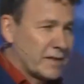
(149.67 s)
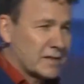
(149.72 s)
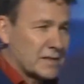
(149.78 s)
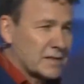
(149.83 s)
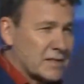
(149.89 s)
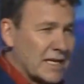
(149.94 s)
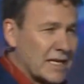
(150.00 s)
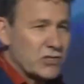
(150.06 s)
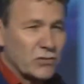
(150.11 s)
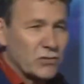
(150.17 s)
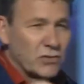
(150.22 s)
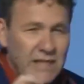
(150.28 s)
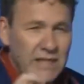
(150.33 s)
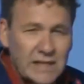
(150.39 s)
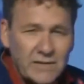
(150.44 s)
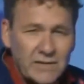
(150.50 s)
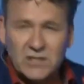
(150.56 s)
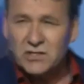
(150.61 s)
as you
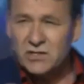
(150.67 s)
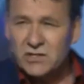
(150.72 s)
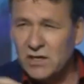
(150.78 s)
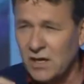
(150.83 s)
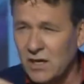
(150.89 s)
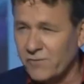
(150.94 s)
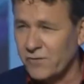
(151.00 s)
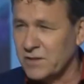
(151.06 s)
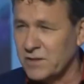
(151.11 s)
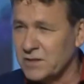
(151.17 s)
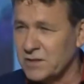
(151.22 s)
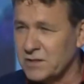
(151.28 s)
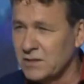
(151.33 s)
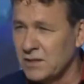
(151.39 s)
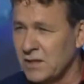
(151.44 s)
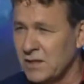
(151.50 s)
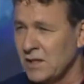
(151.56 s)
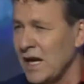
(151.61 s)
leave this conference,
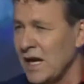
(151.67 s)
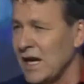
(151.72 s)
as